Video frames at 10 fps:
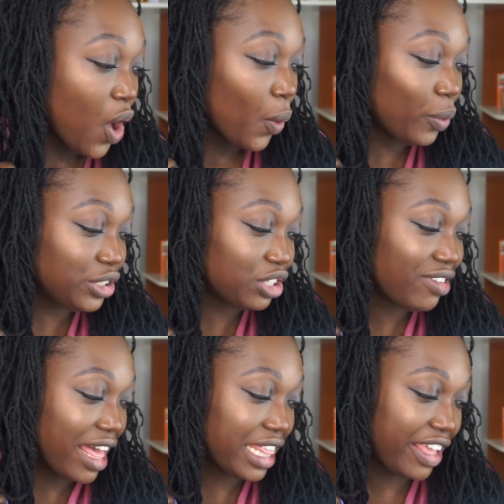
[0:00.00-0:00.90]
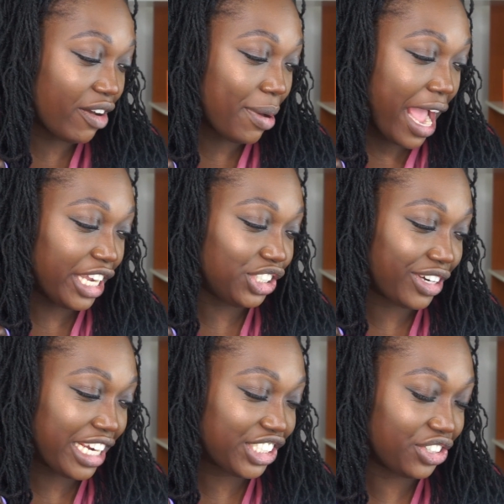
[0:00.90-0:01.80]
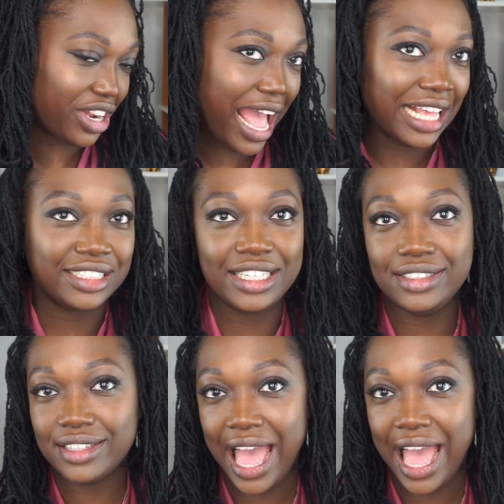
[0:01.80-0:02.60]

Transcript: Would you rather give up hydration or acids?